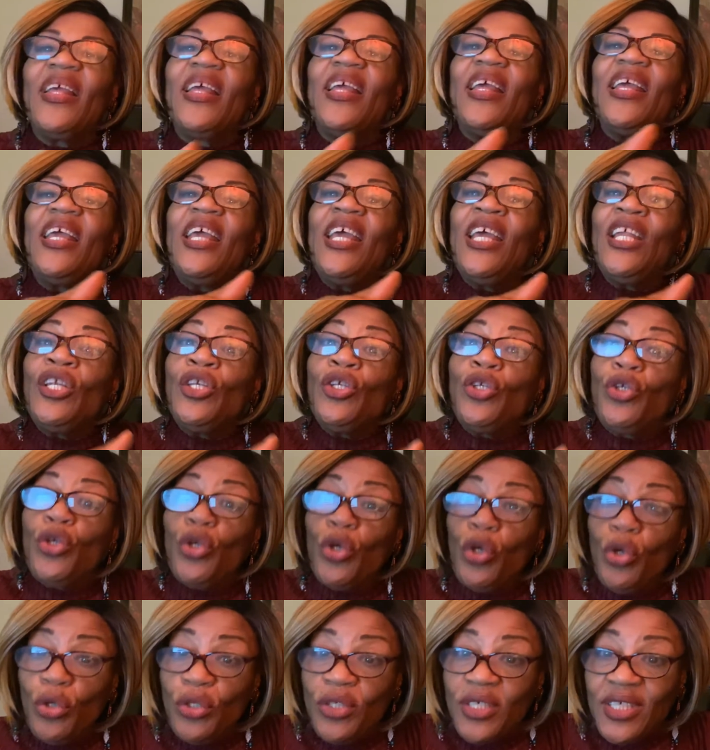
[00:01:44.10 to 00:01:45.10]
in
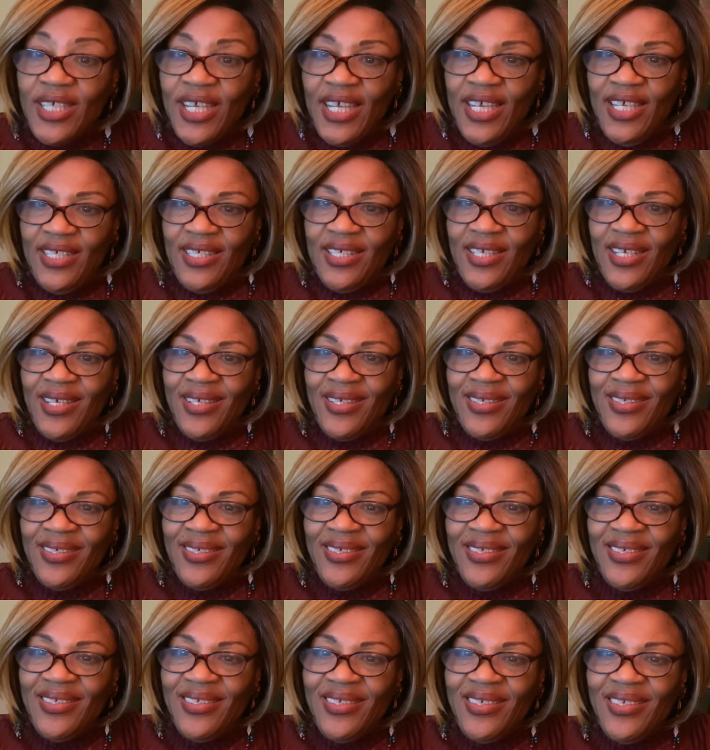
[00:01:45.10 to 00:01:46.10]
due season
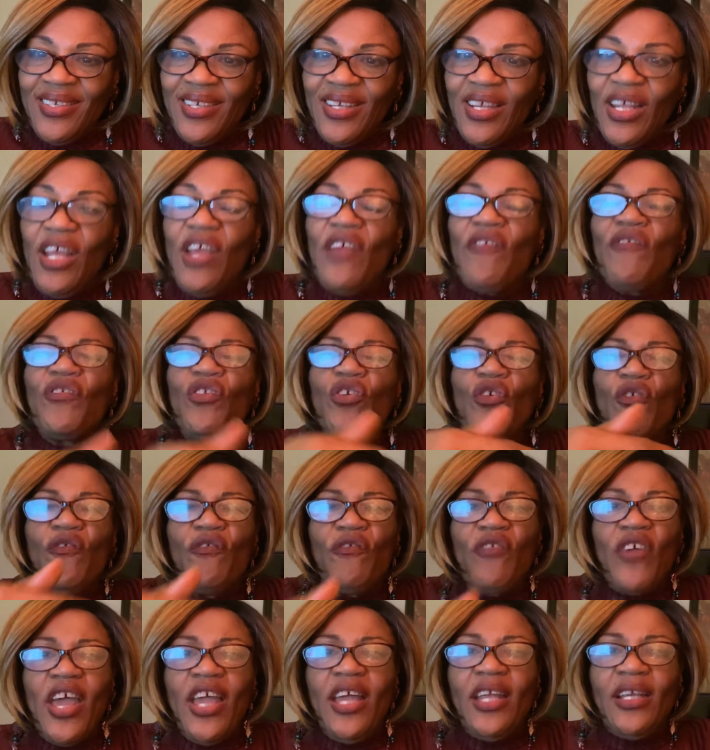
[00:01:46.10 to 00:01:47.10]
if you
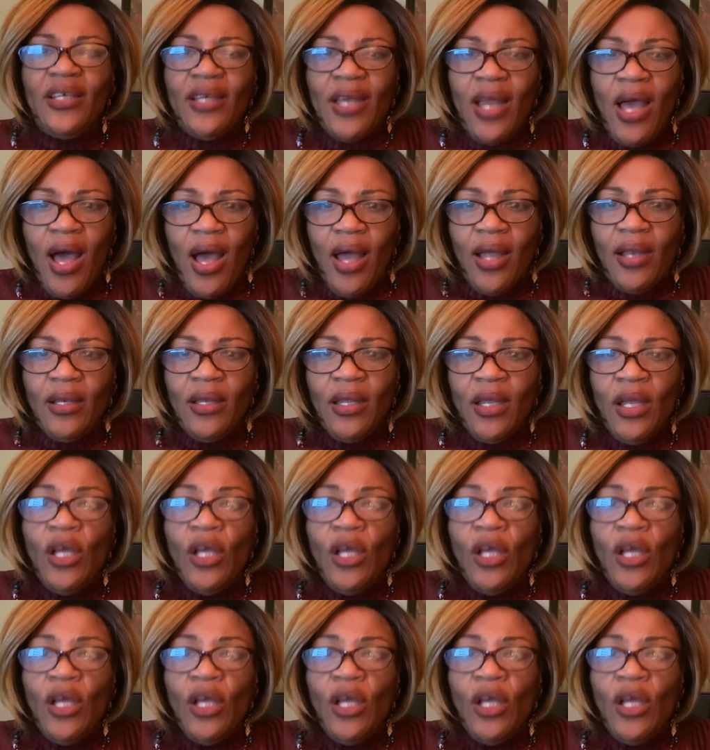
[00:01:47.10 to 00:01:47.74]
faint not.